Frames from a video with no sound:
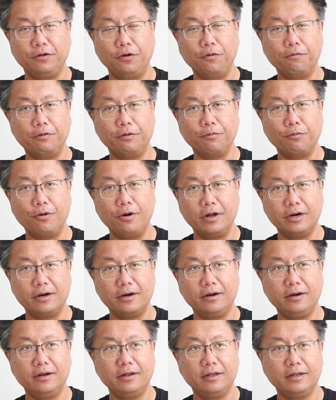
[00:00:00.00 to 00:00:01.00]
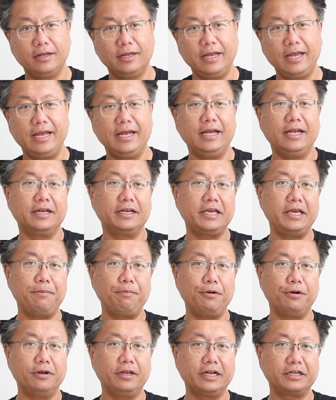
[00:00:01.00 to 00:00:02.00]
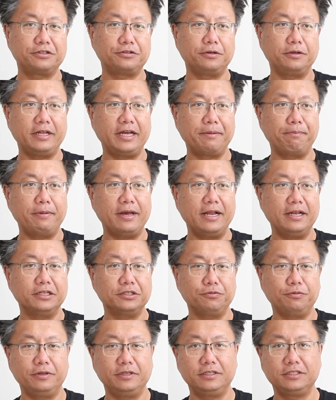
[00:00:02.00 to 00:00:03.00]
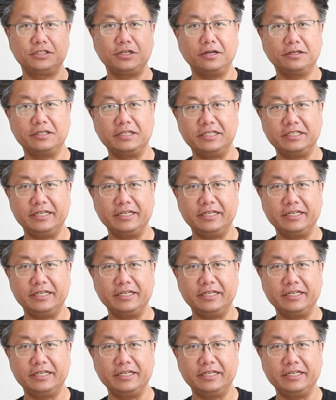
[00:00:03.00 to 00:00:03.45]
over water and keep your electrolyte balance with salty